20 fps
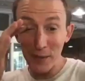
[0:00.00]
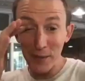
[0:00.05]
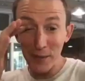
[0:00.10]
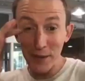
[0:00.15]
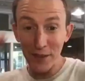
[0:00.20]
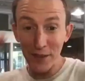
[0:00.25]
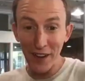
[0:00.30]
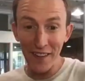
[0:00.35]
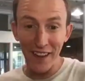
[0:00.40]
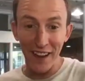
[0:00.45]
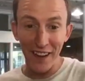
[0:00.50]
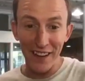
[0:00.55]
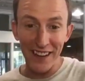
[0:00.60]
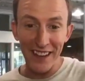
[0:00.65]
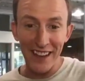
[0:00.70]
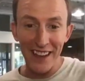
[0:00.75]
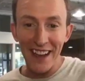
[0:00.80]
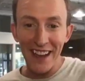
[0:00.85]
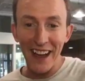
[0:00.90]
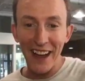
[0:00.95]
it would be fun though.
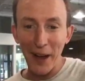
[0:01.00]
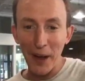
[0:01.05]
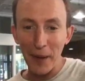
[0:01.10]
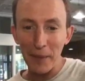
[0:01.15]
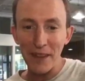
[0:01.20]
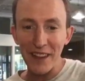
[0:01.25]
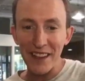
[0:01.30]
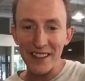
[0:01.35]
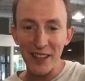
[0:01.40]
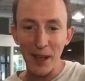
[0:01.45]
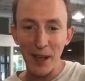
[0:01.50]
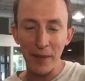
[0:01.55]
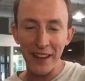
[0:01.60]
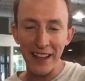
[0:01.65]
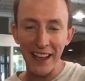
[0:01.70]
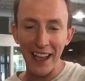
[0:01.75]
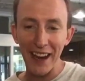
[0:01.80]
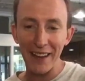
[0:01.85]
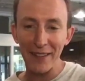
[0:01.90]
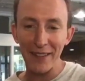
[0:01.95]
Um,
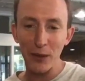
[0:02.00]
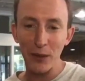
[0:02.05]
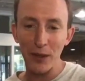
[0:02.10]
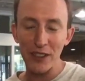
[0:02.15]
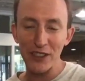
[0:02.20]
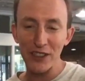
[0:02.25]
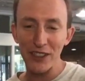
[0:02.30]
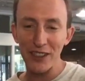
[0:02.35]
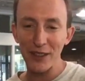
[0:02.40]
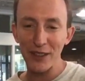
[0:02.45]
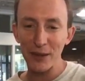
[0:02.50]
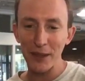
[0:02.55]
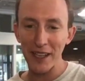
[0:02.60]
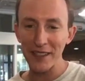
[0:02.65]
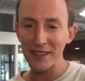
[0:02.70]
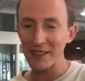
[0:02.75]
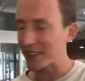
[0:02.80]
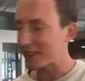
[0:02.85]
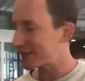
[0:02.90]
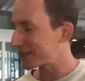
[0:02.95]
something everyone should do
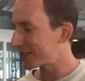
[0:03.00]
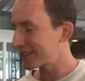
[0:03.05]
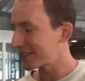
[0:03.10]
less of.